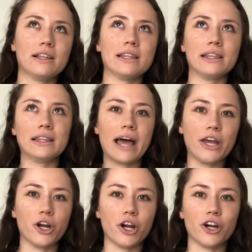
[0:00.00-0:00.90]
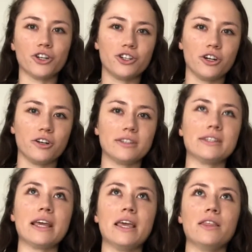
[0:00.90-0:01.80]
lighter shirts
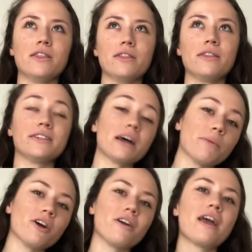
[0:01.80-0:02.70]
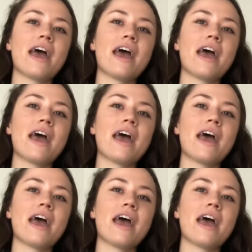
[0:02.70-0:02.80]
in the summer,